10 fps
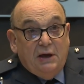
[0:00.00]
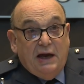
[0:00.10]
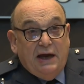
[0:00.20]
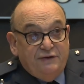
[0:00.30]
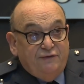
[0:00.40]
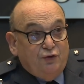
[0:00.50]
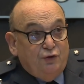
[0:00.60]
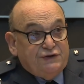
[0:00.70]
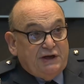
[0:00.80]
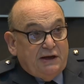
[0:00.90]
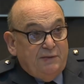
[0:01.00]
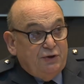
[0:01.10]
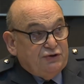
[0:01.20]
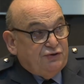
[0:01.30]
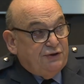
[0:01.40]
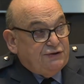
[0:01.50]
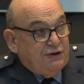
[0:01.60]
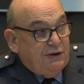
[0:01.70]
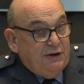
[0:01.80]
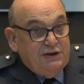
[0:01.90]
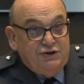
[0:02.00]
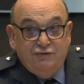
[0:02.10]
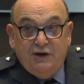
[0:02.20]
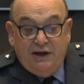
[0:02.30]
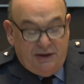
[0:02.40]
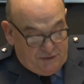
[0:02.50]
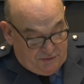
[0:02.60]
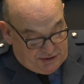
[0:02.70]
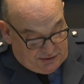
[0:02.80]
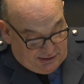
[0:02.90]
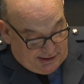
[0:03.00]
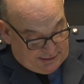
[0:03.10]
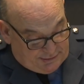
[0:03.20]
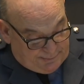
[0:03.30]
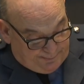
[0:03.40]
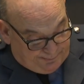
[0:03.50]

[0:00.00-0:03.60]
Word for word: And, of course, our command structure is unique to this alliance.